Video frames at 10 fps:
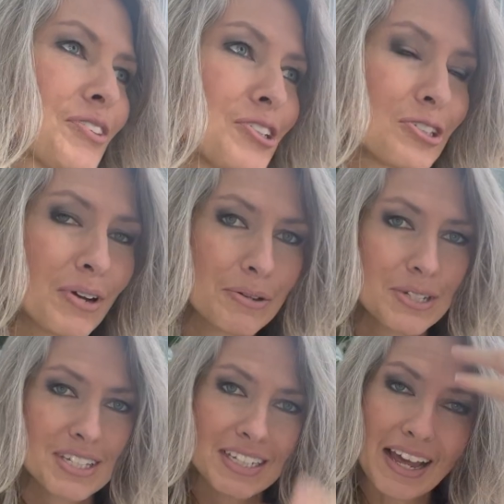So
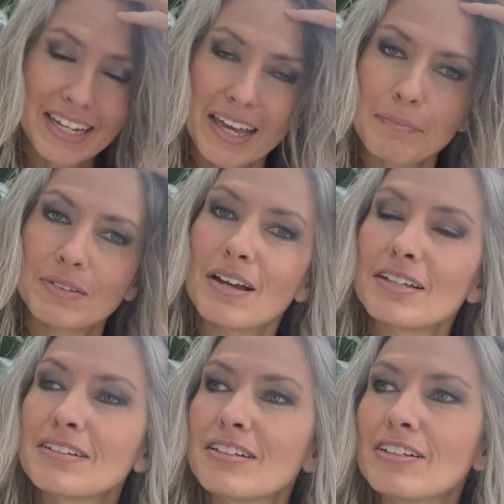I kept
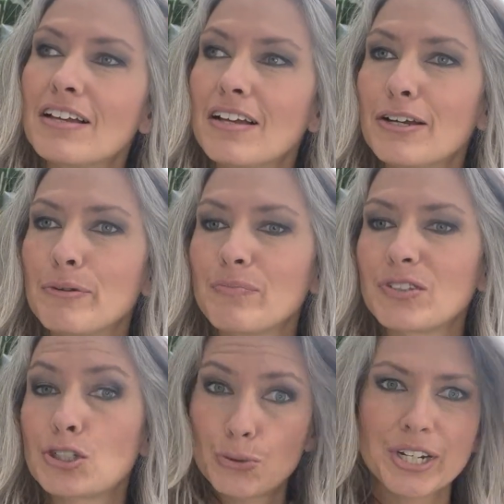on
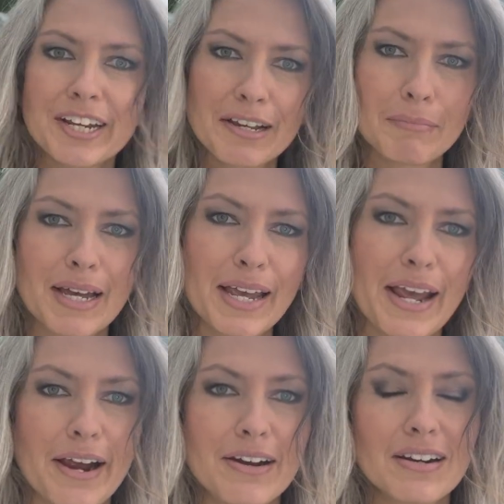treating my
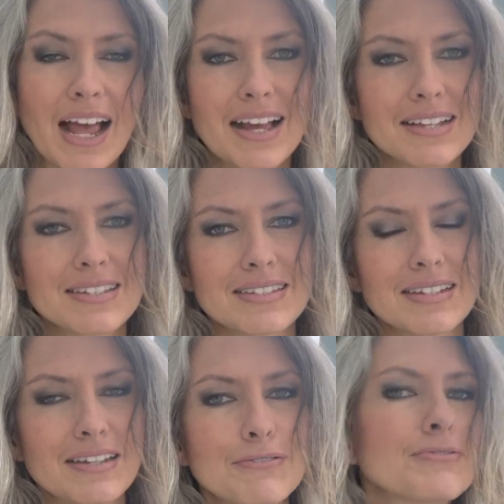hair as
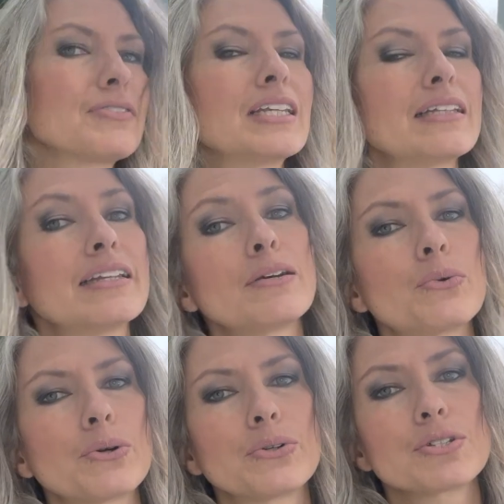if they
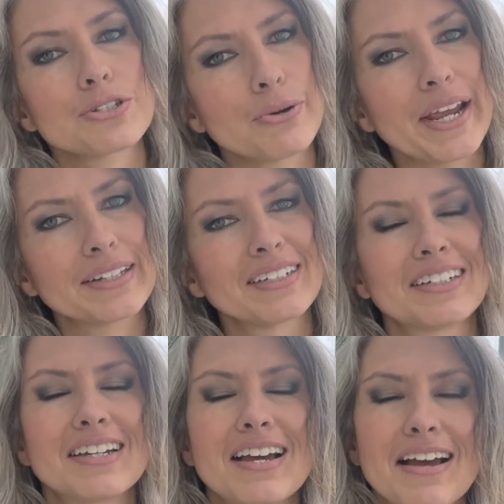were straight.
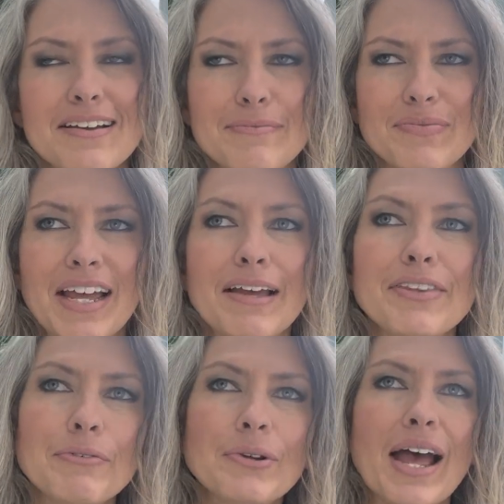I've
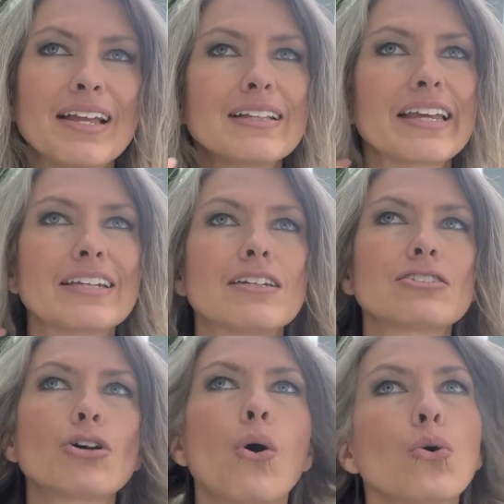never had like
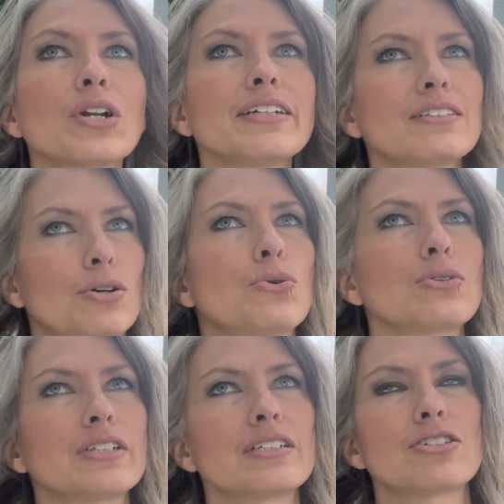
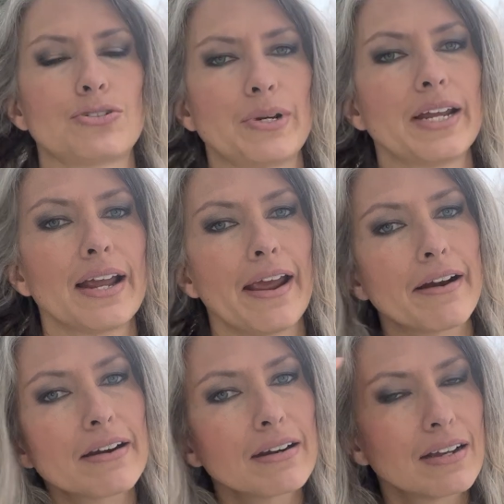totally straight
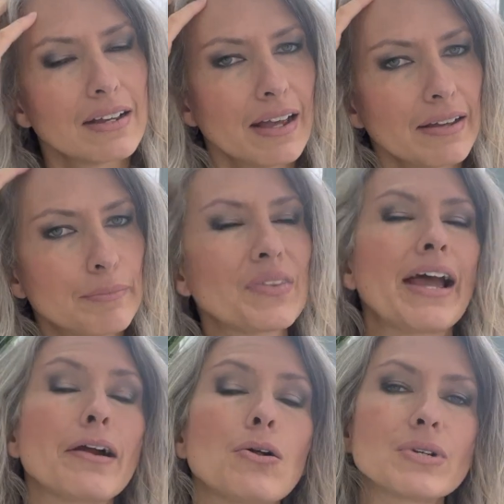hair.
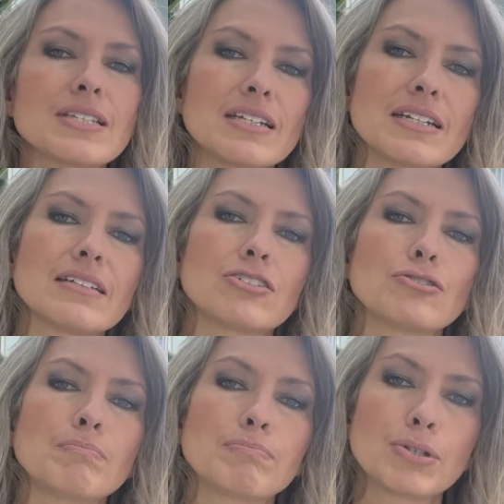I always needed to
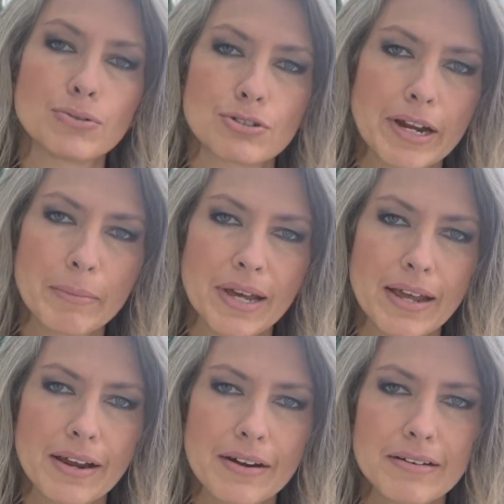blow dry my
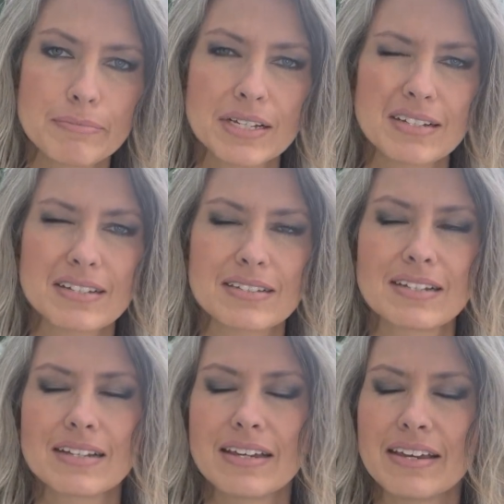hair because
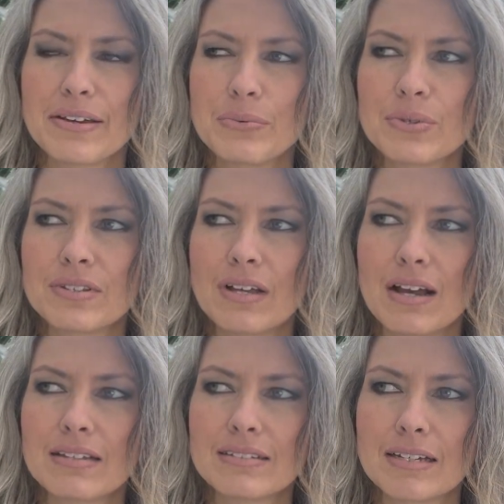it would
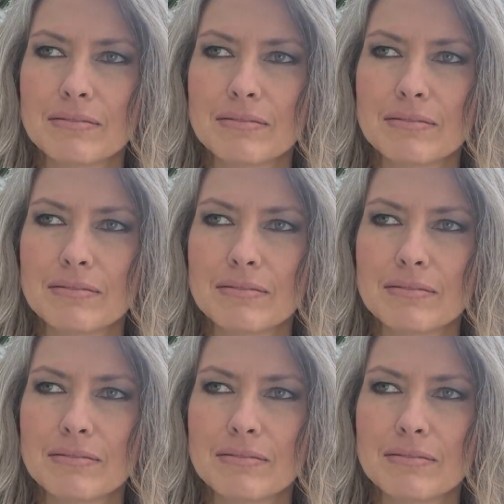not,